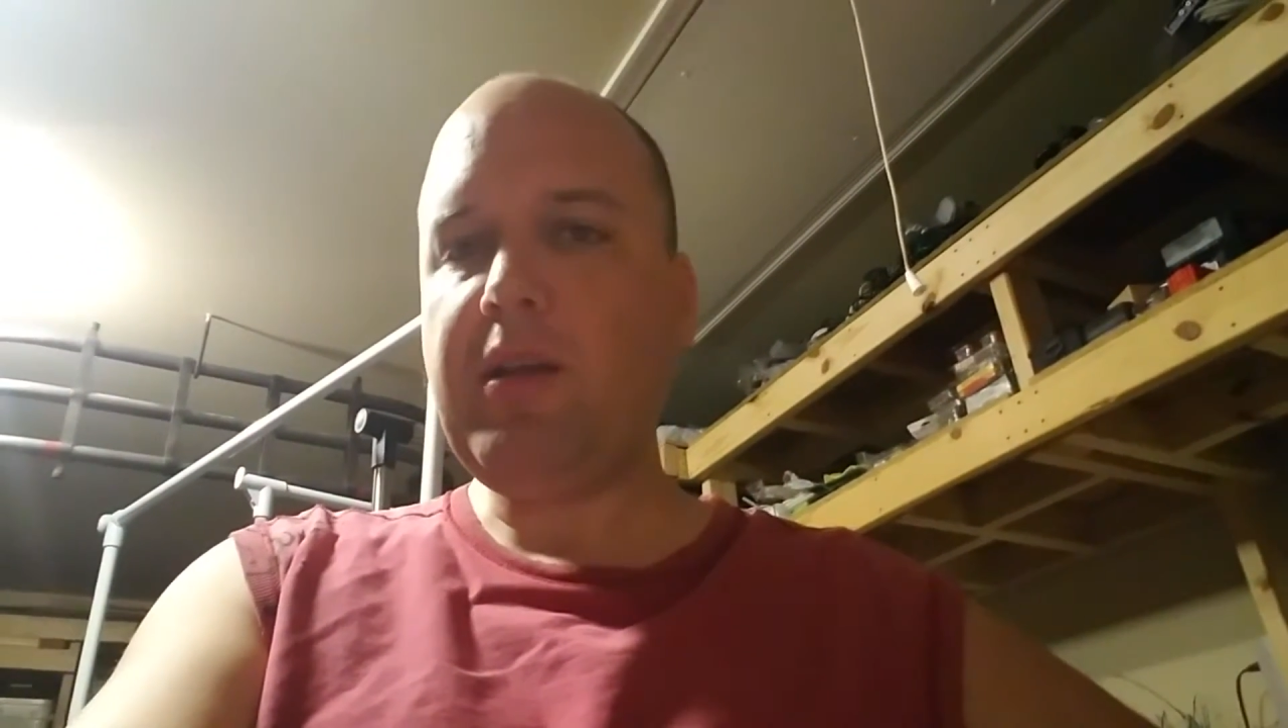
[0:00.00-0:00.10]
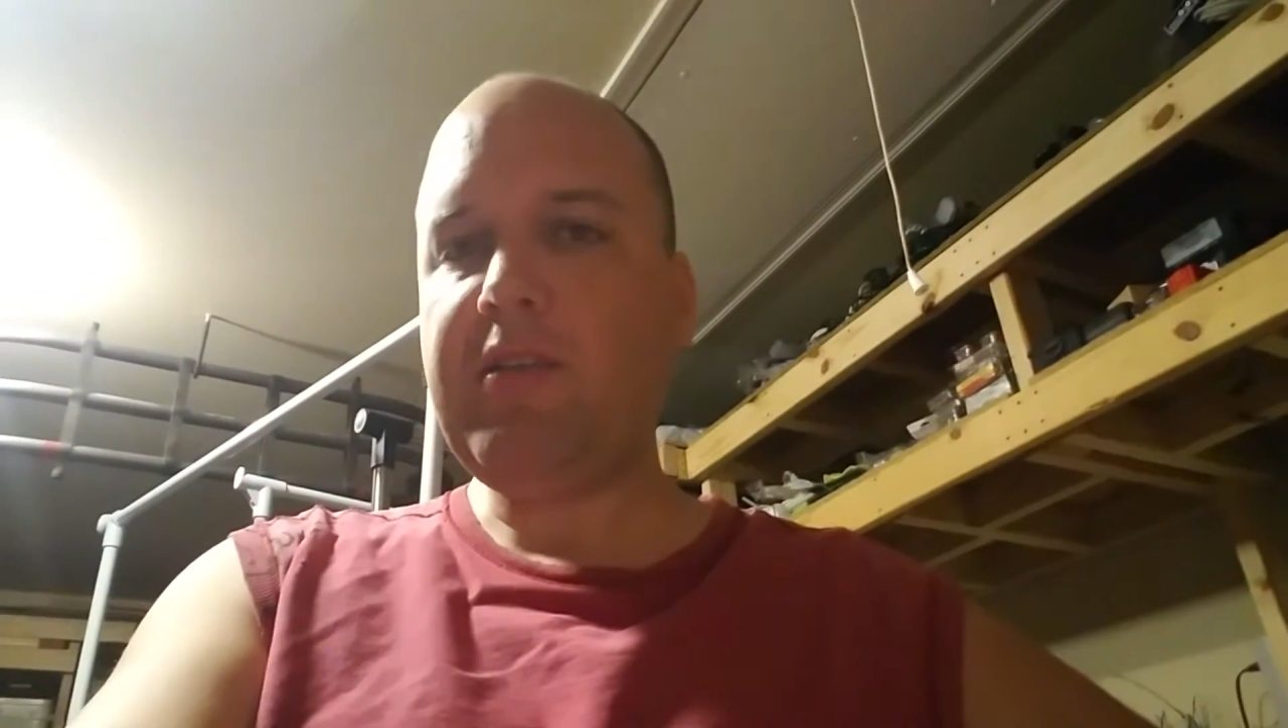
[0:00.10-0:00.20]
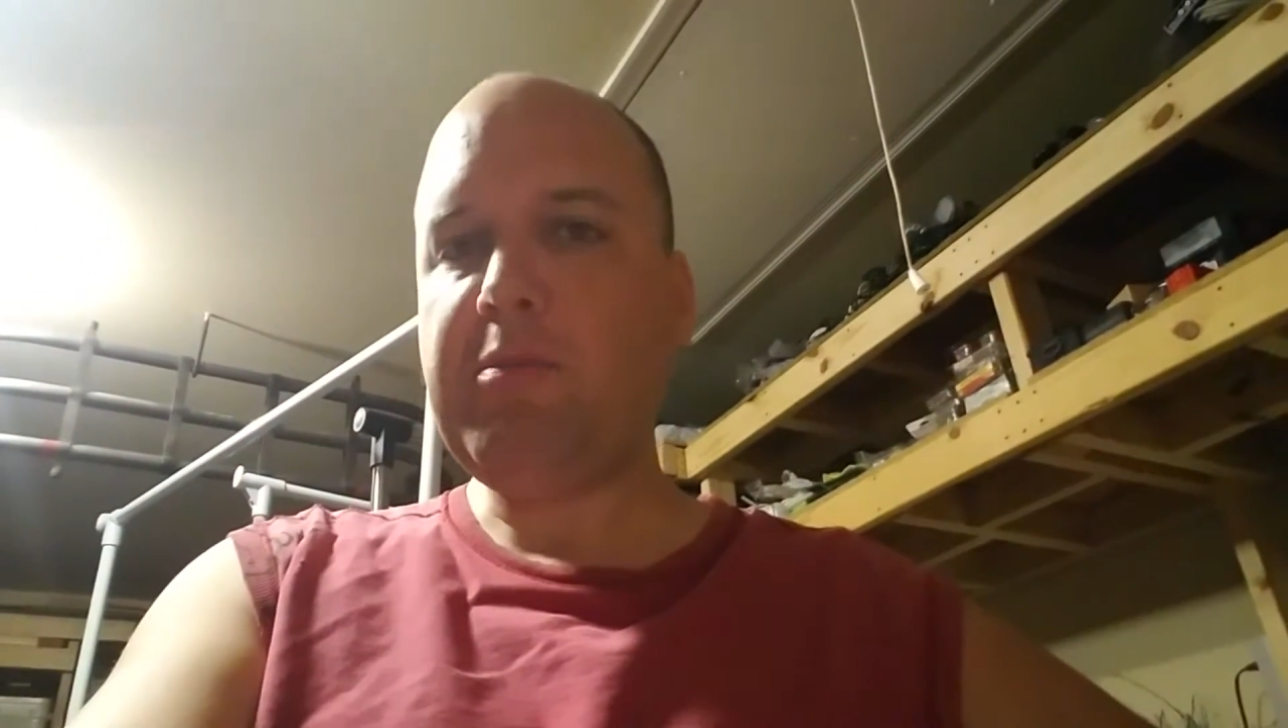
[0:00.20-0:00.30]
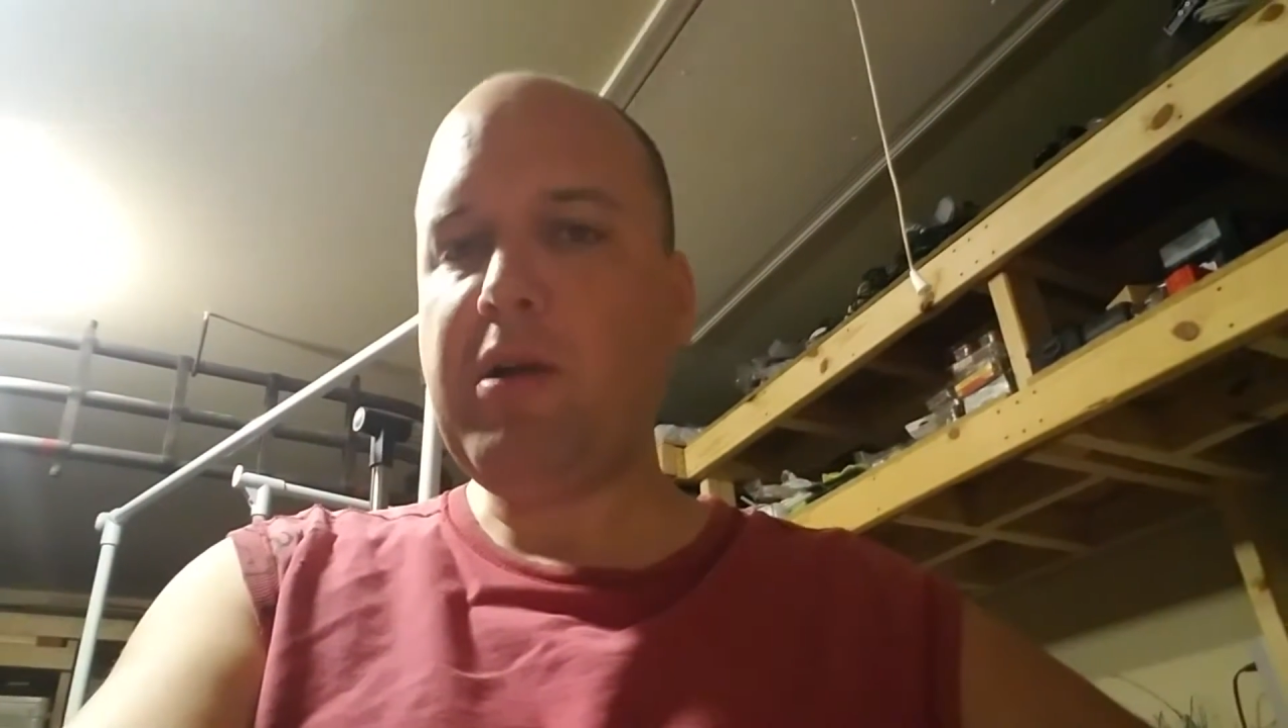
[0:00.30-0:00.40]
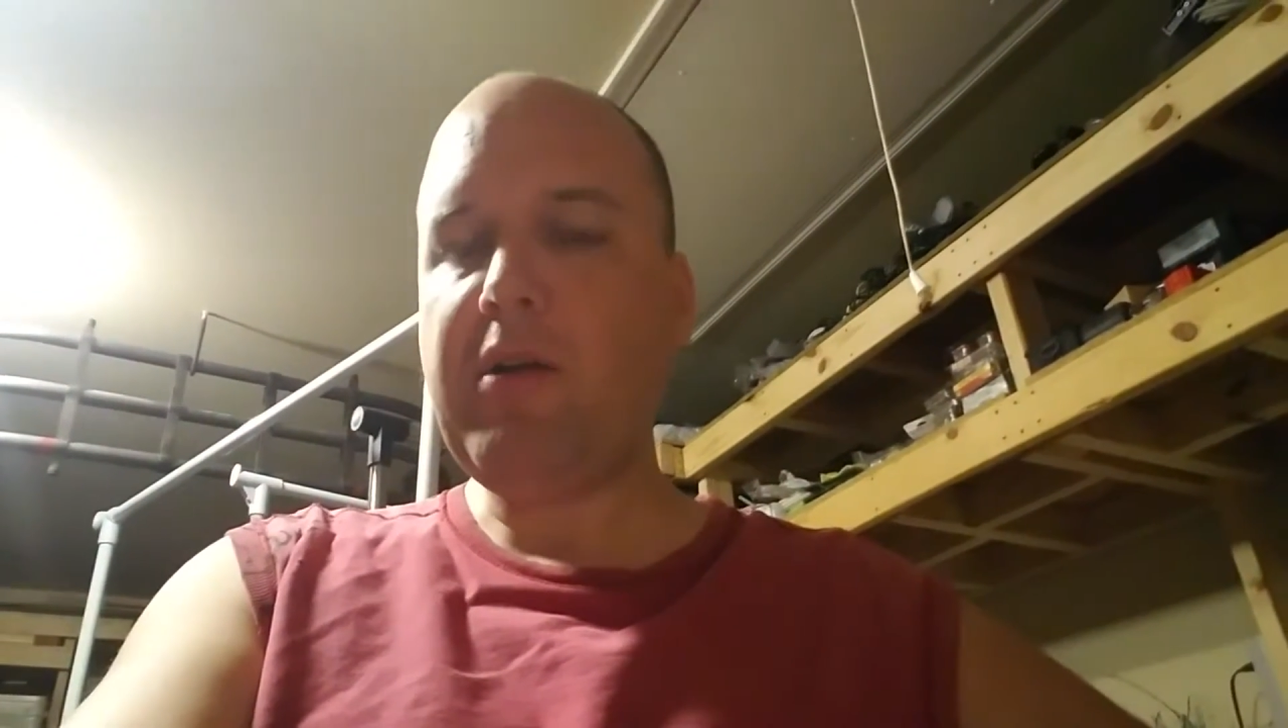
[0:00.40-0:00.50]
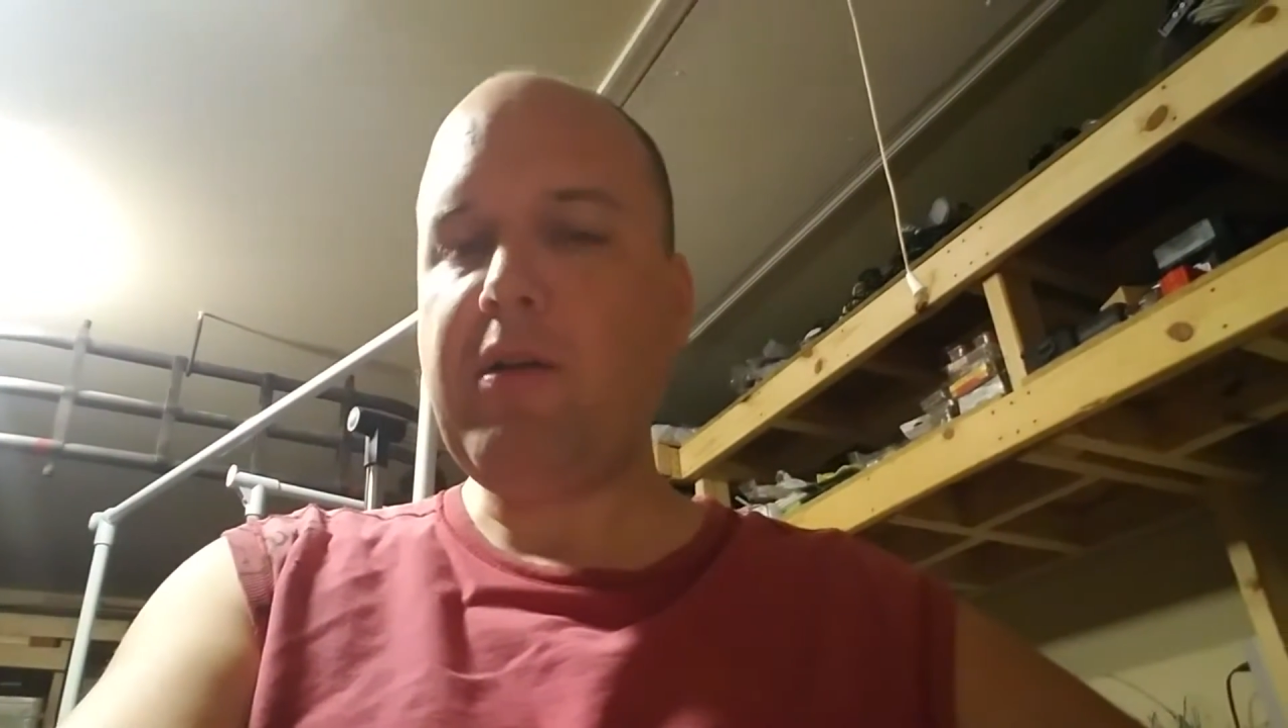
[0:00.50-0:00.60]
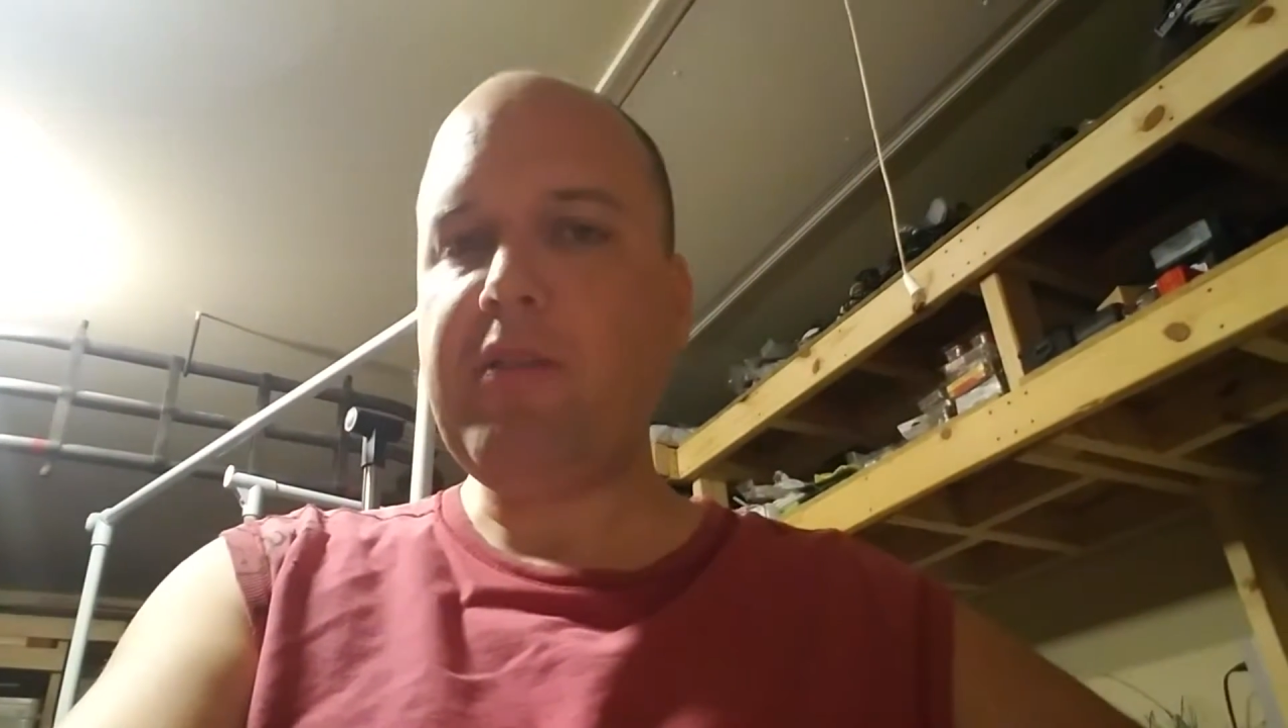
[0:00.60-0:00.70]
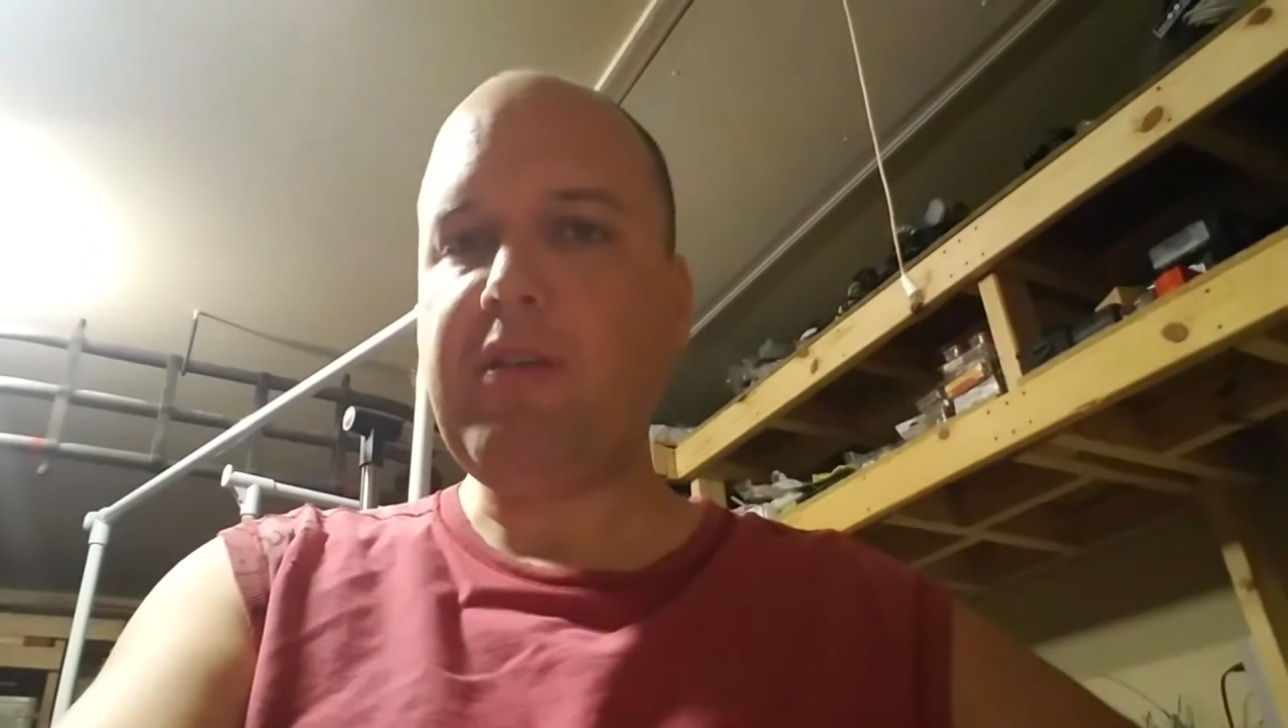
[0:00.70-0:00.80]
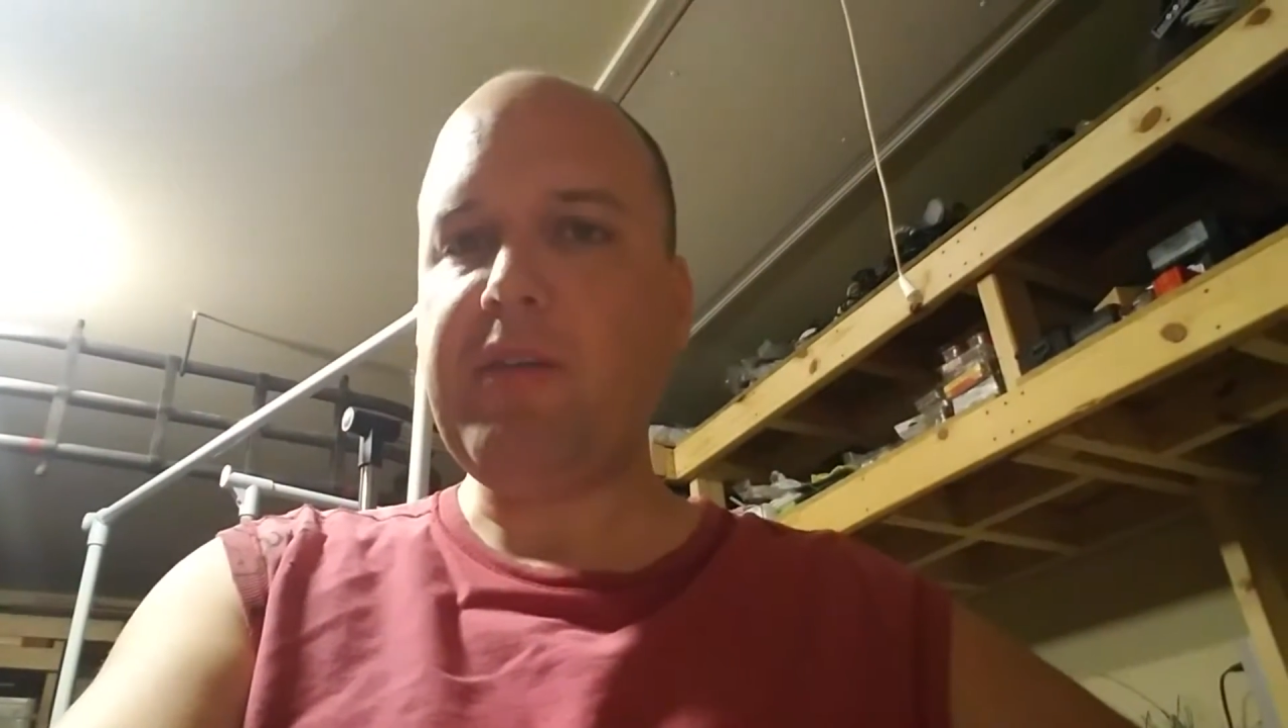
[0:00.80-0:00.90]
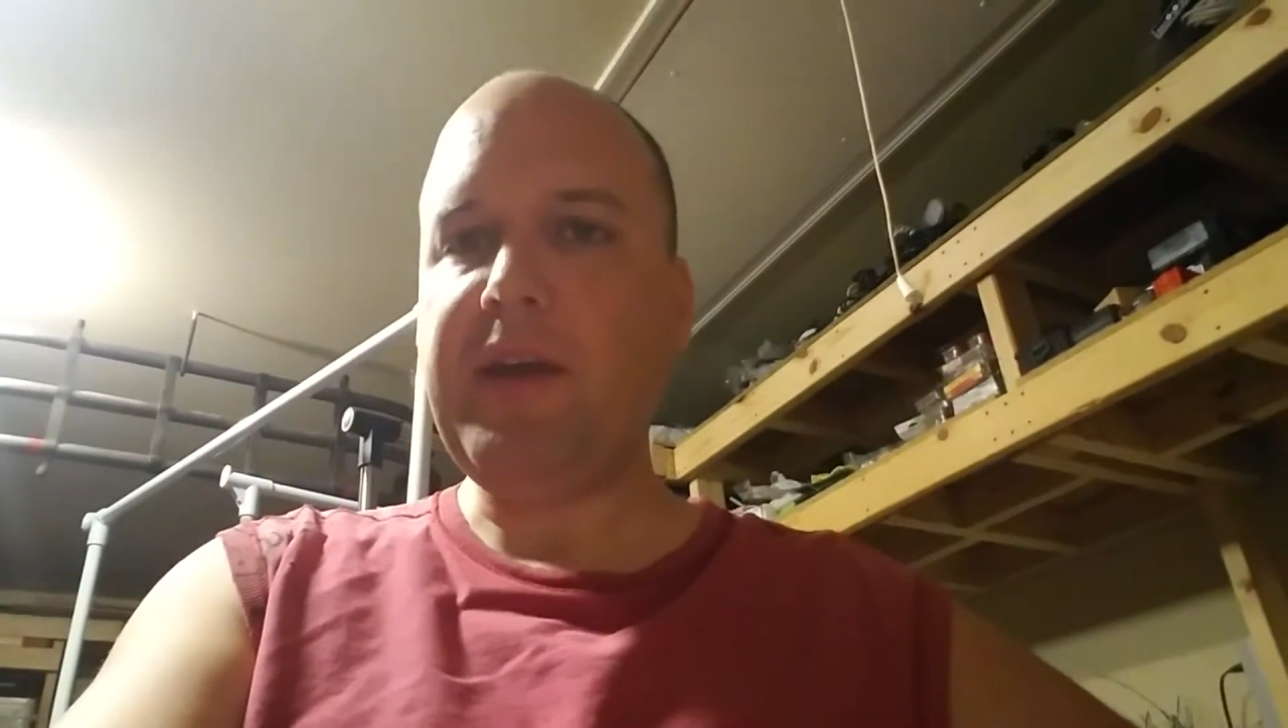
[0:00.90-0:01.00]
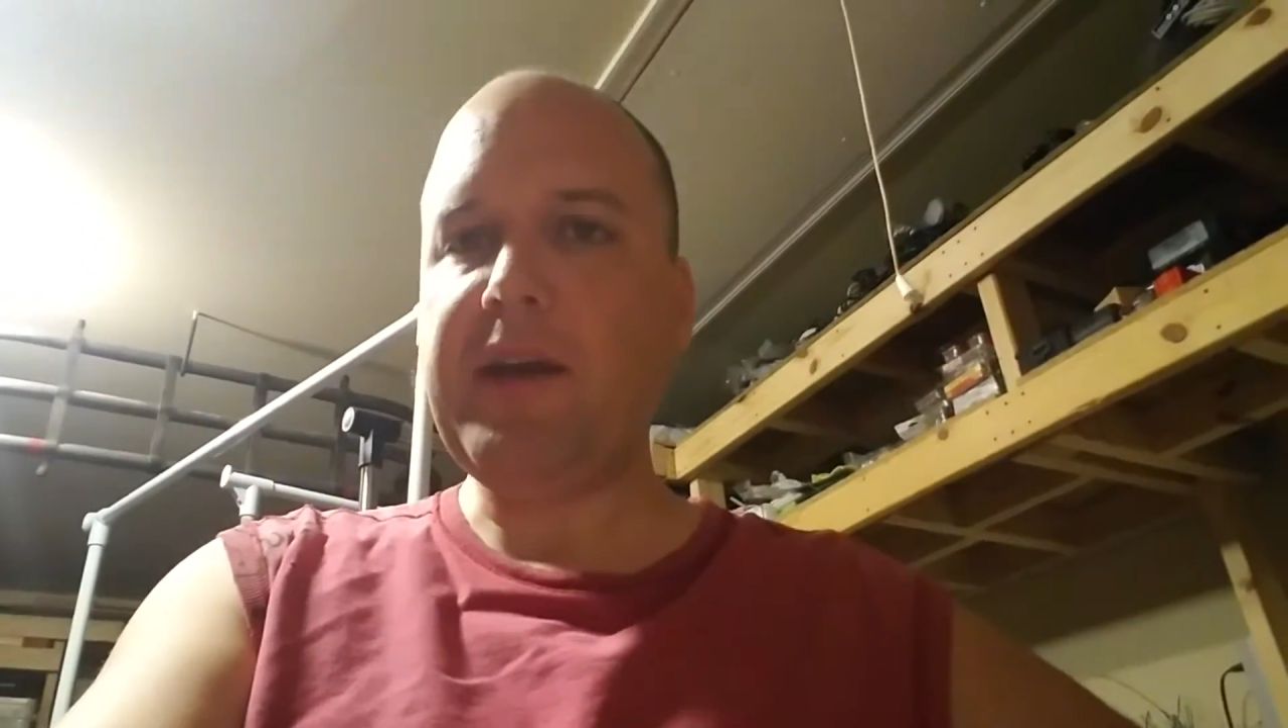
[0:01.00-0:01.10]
least progress on